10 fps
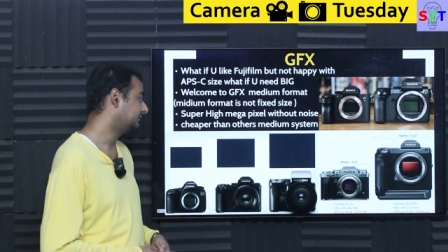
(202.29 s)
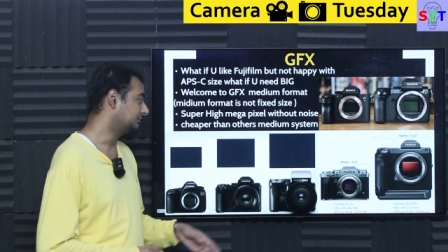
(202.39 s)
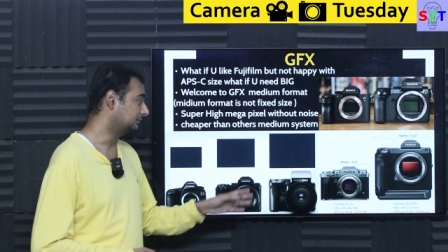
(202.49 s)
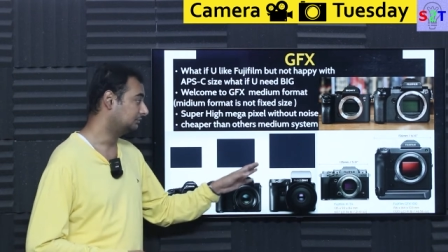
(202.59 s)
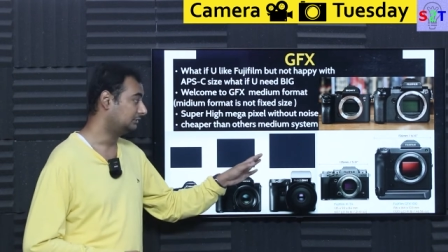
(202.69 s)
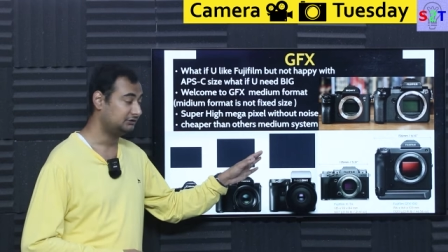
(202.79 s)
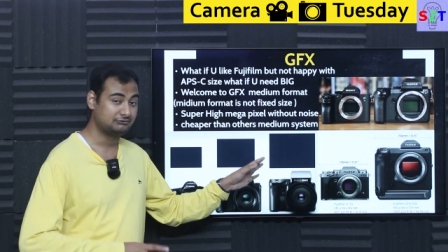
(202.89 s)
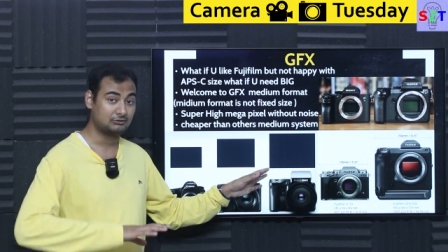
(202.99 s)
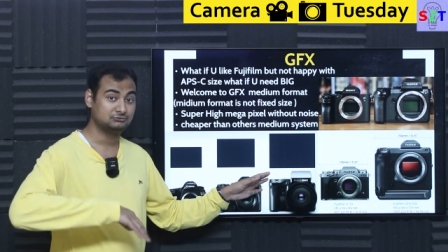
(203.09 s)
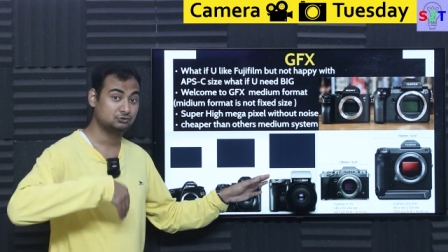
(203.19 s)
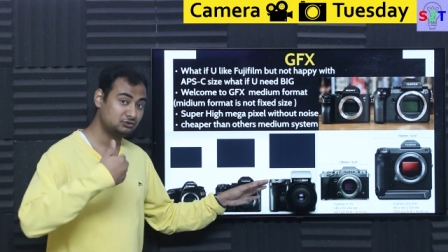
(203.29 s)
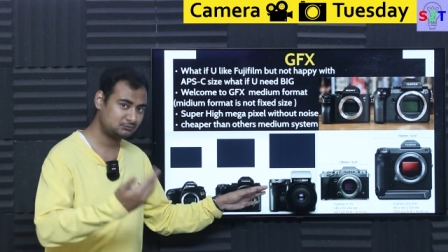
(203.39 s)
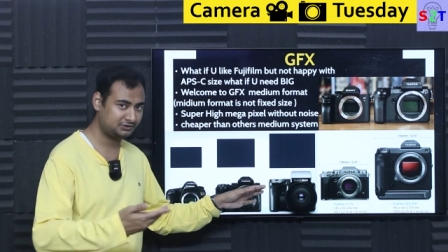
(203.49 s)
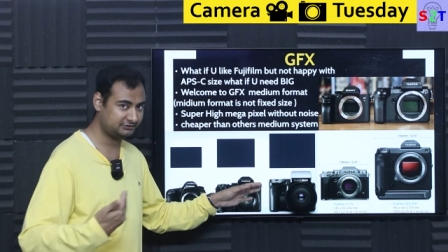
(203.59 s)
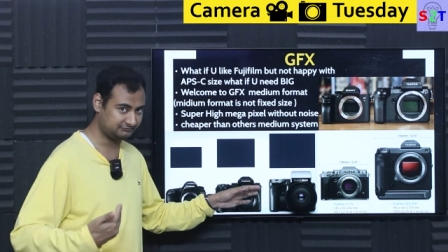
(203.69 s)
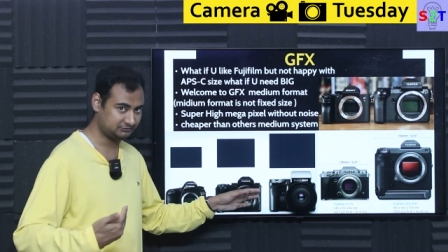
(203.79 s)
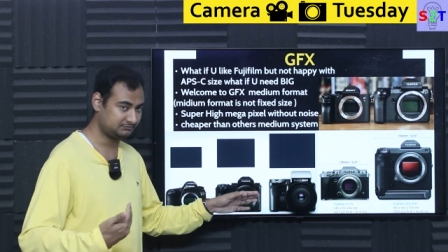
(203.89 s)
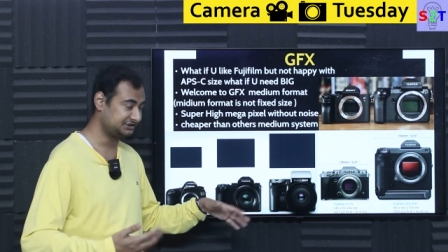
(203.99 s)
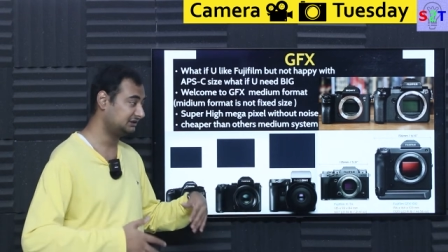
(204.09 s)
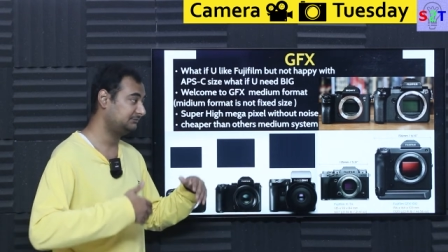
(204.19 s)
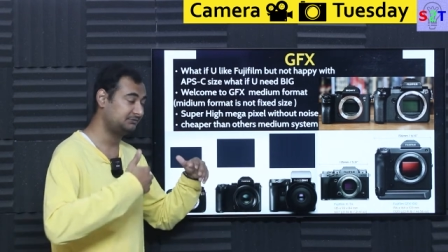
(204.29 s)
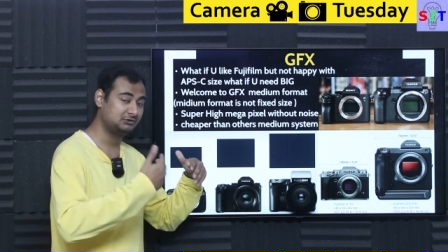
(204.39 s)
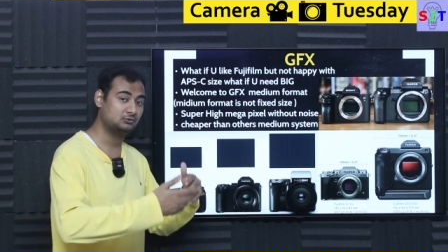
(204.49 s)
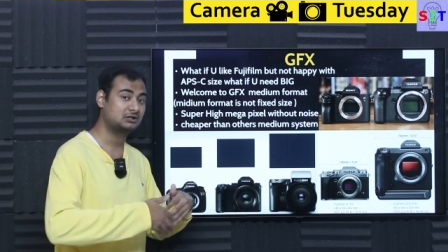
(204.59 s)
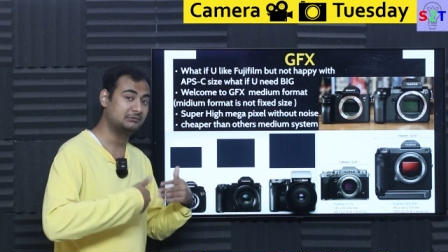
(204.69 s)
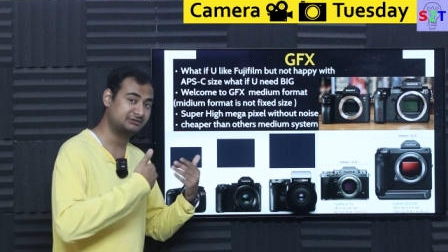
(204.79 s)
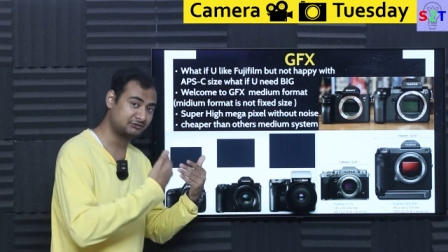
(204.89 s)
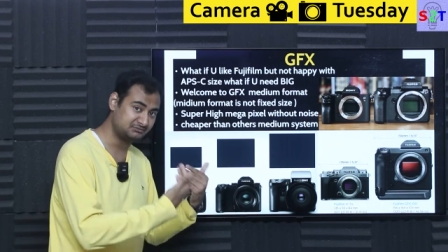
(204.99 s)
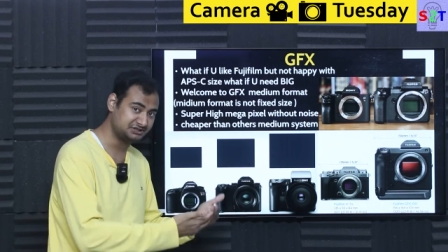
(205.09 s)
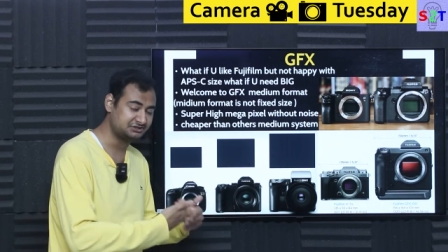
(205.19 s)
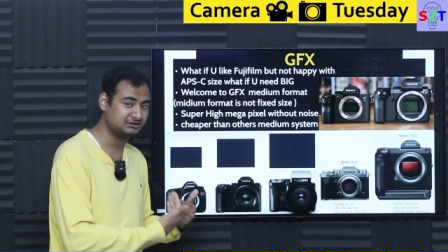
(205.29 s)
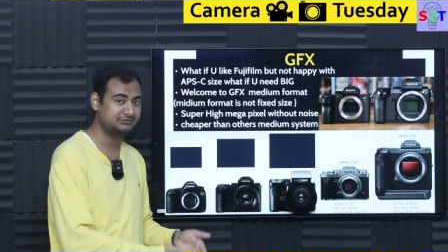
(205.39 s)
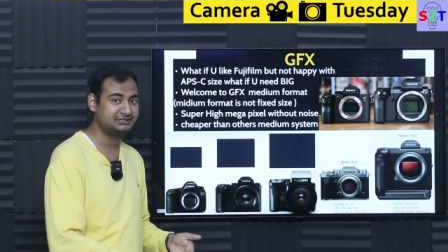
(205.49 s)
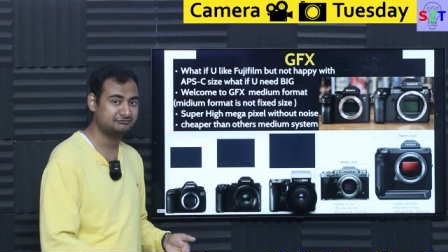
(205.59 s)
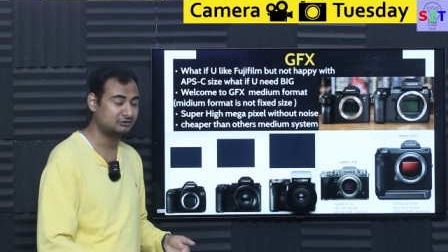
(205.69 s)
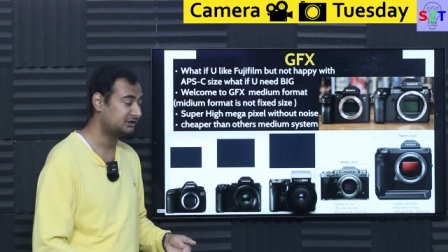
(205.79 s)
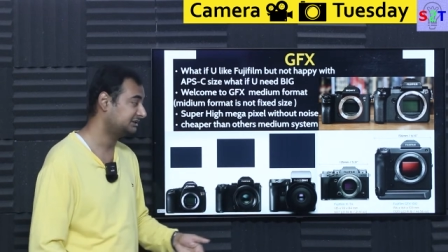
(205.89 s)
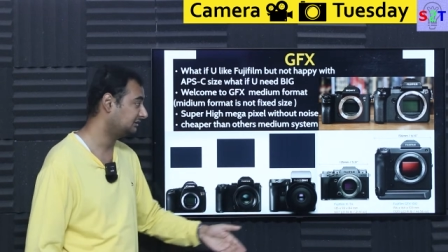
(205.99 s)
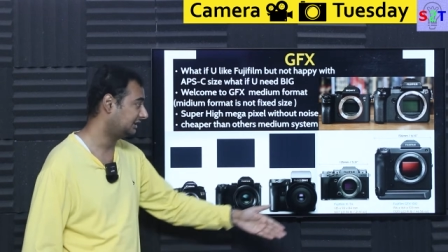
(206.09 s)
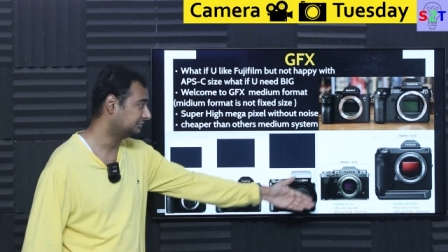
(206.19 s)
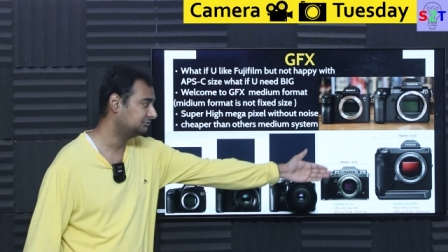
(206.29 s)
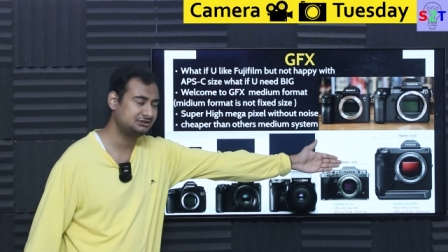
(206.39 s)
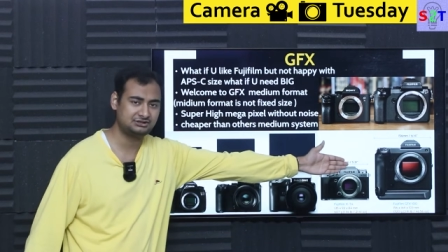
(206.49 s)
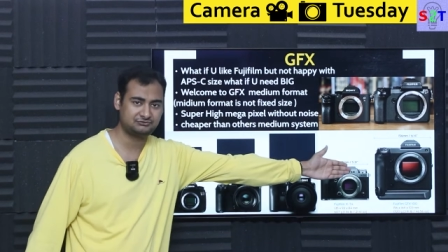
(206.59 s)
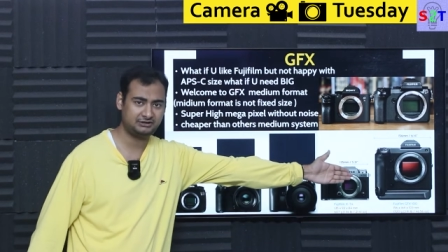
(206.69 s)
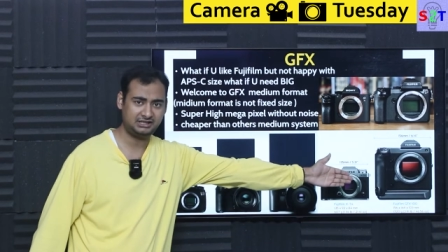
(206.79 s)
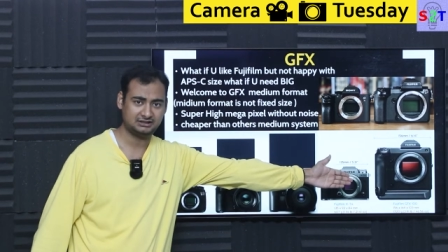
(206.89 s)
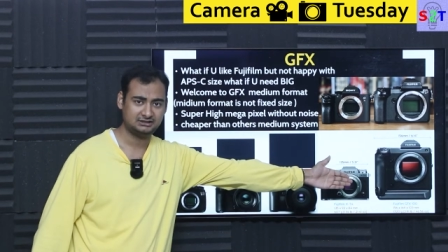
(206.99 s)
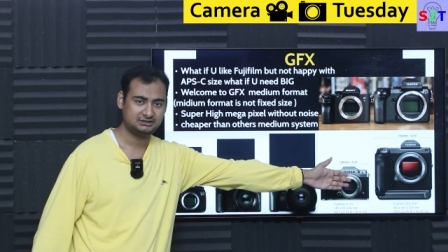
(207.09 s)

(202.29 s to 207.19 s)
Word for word: So from those point of view, basically people who are coming from digital medium format, they're like, dude, this is free.